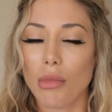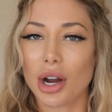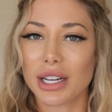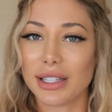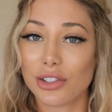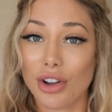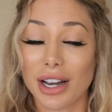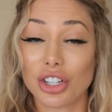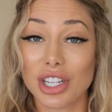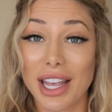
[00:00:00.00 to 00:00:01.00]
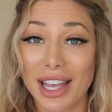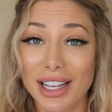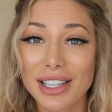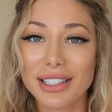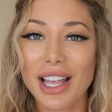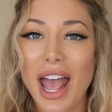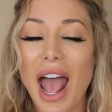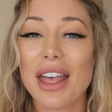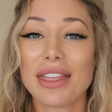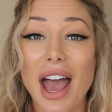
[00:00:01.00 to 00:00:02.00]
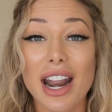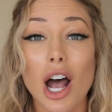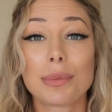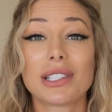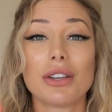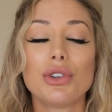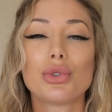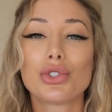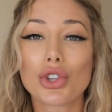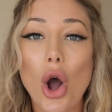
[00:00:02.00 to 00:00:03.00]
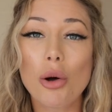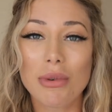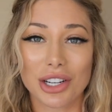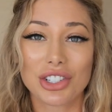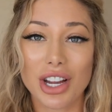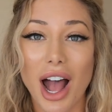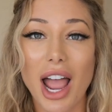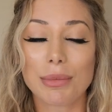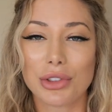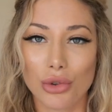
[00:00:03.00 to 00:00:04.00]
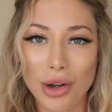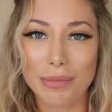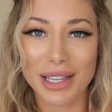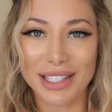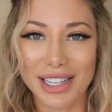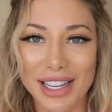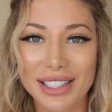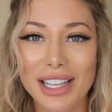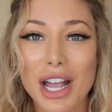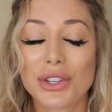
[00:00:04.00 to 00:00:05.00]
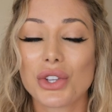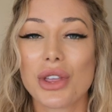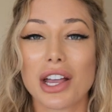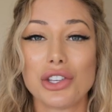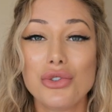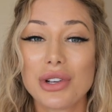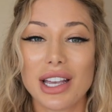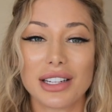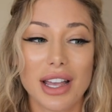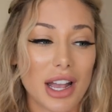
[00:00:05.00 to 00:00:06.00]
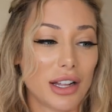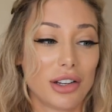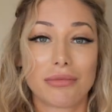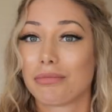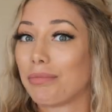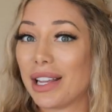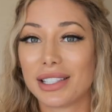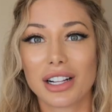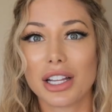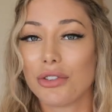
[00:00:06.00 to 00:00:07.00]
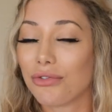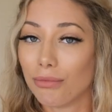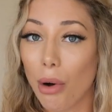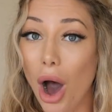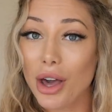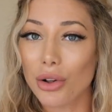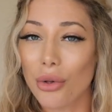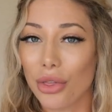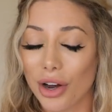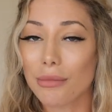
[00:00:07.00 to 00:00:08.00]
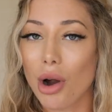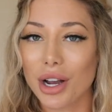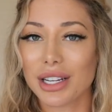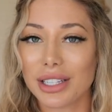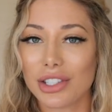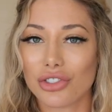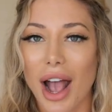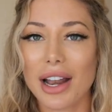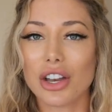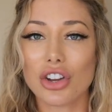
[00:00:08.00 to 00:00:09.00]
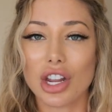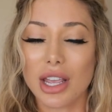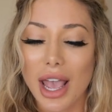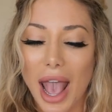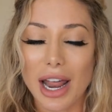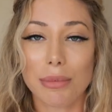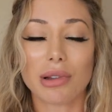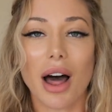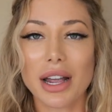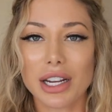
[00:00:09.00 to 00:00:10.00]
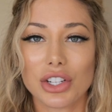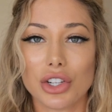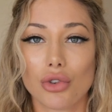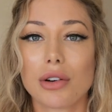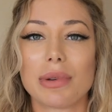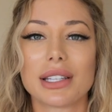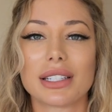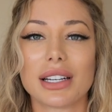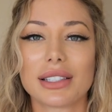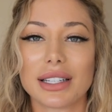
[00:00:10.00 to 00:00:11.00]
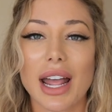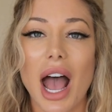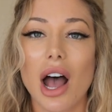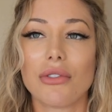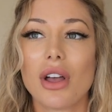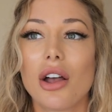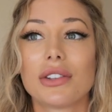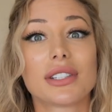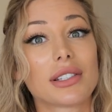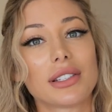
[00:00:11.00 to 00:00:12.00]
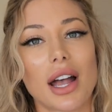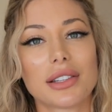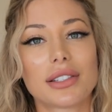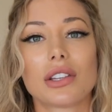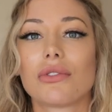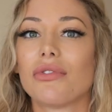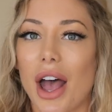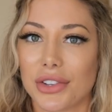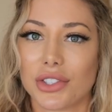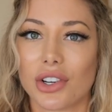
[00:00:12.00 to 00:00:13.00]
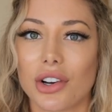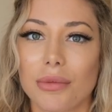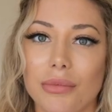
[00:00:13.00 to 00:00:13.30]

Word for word: marketing strategy is, and that helps save you so much time with your business so that you can basically model their marketing strategy and apply it to your business and have success faster.